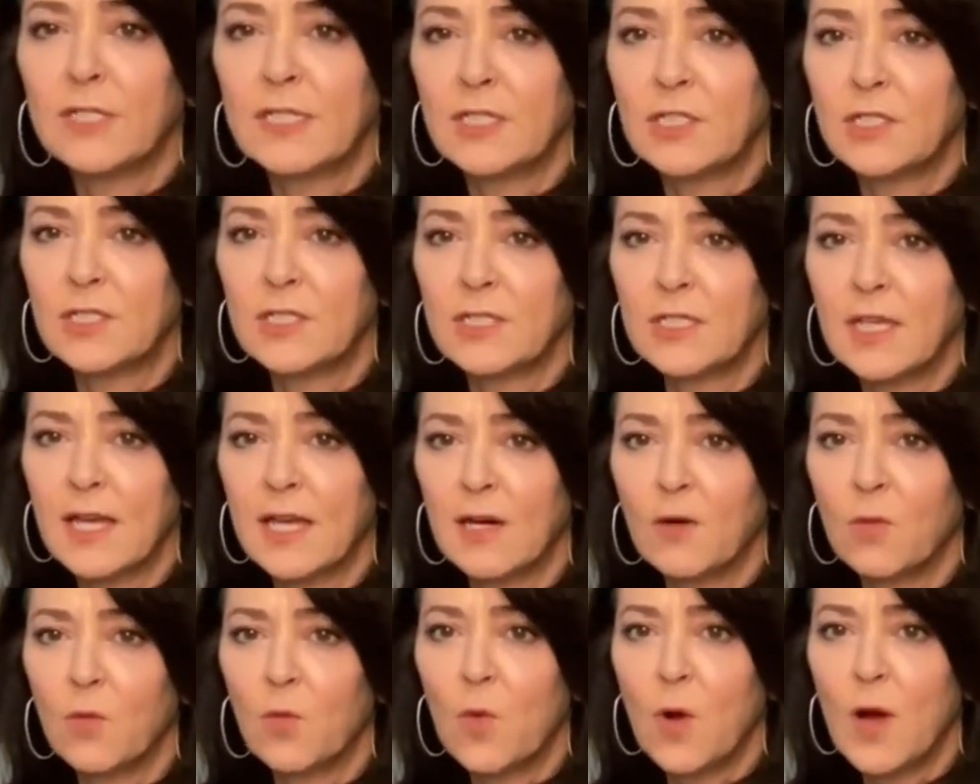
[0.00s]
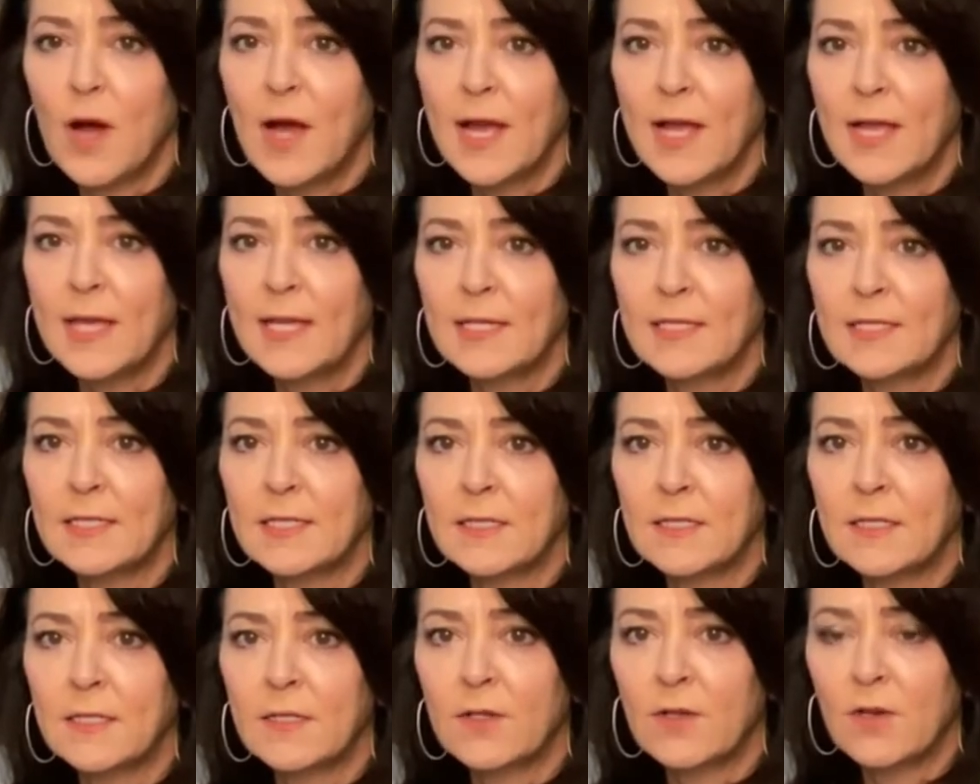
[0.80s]
It's just kind of white,
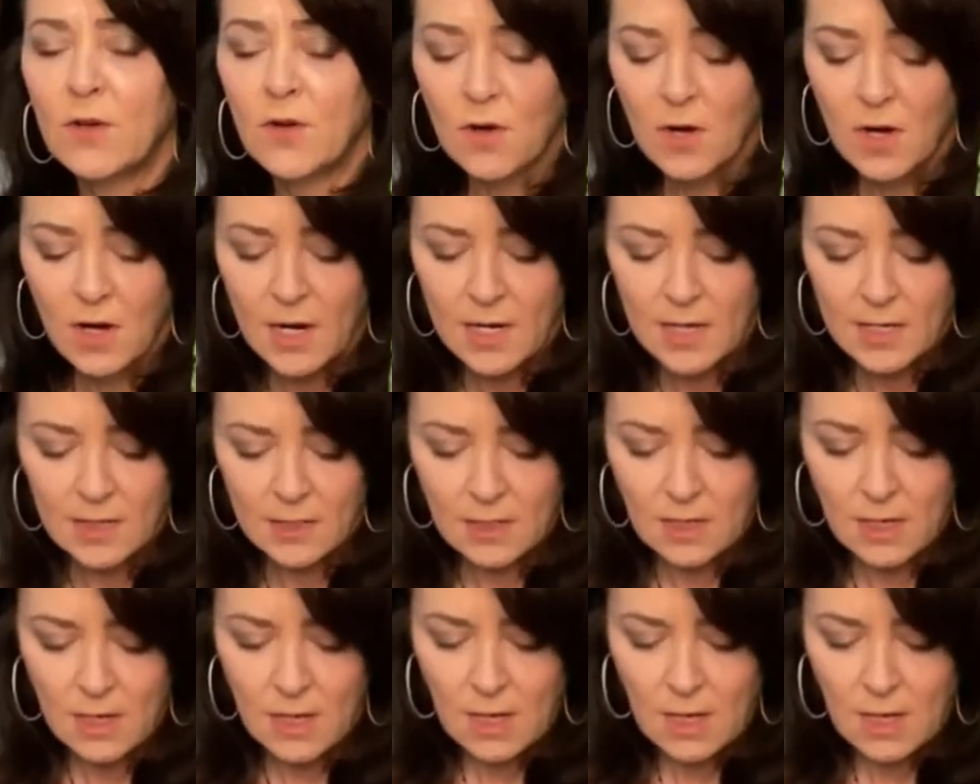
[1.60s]
all right?